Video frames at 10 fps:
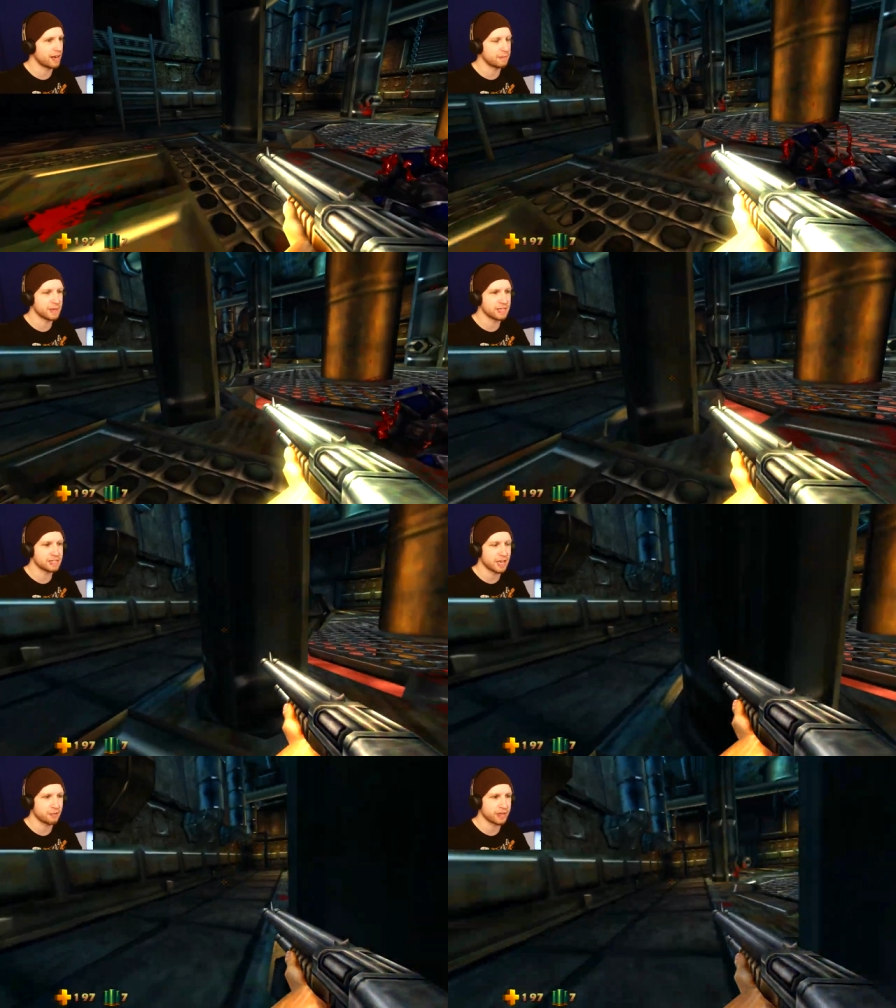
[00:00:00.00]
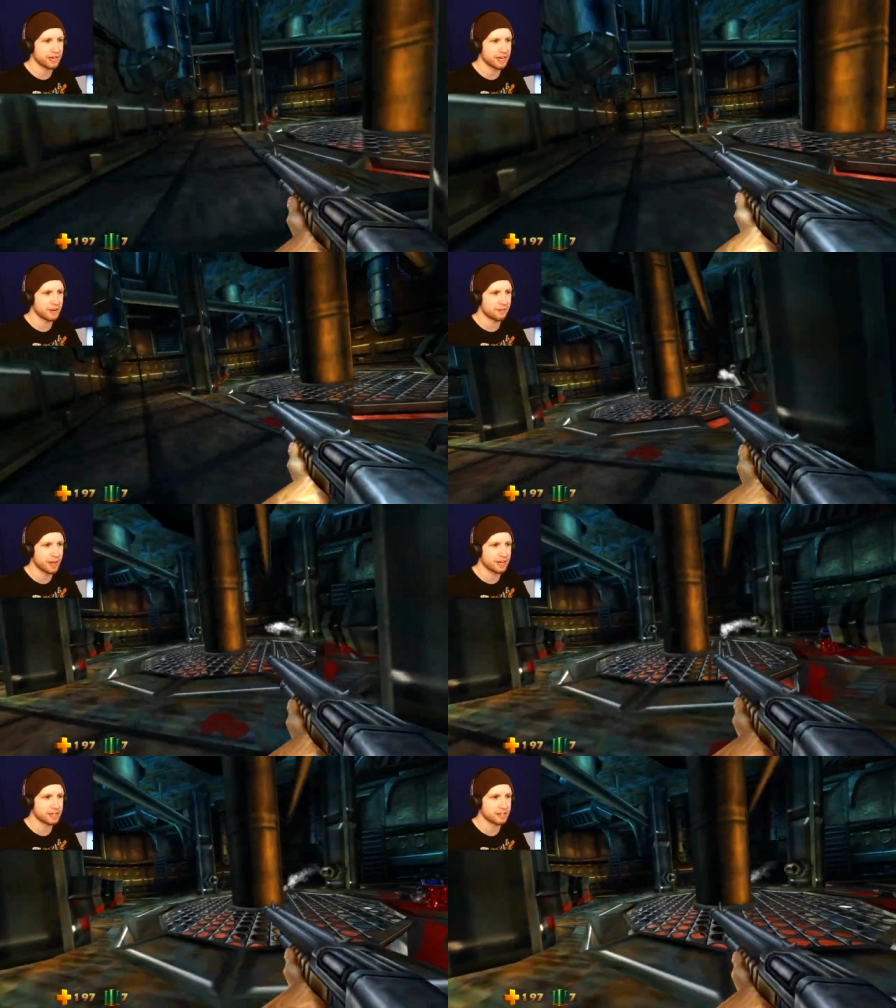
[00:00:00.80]
enemies that we can end up
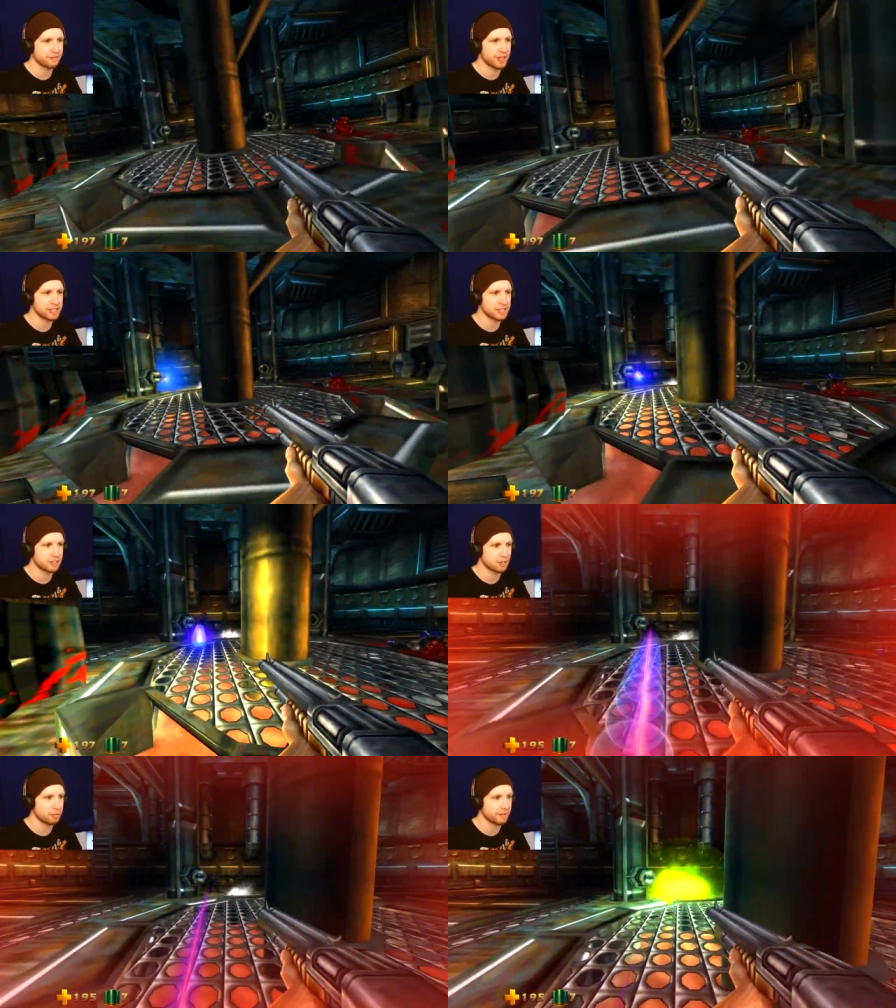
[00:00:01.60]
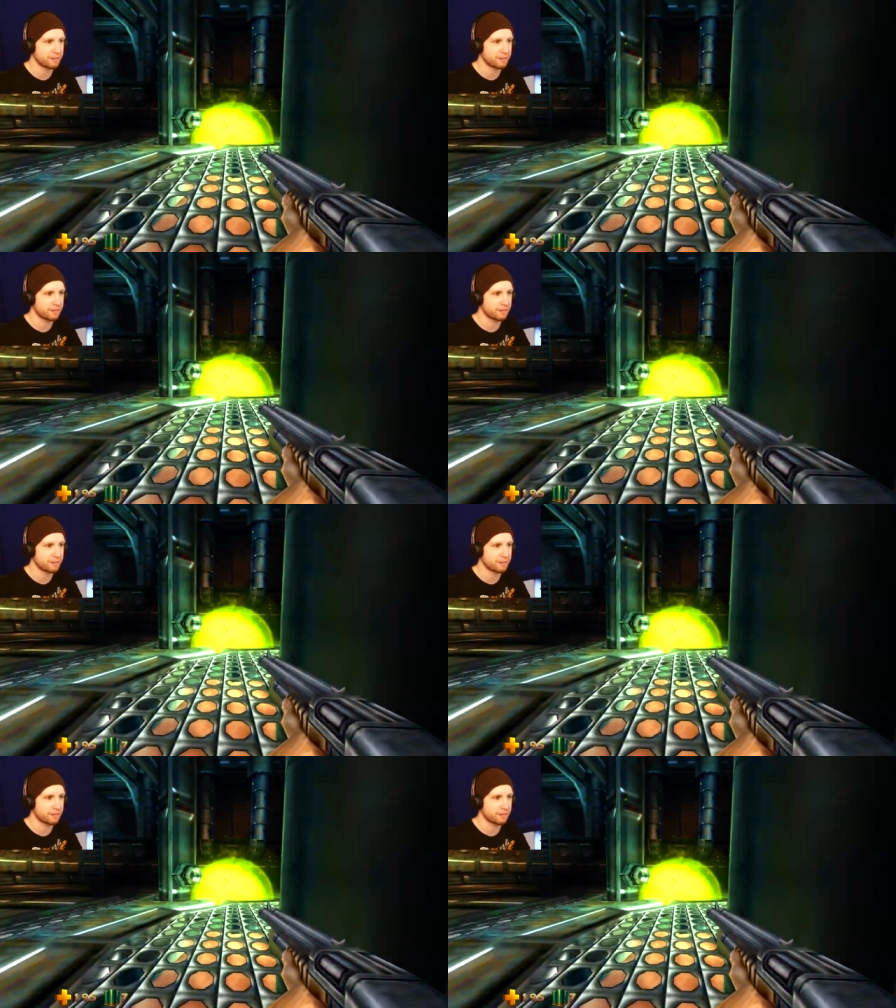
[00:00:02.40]
facing a little bit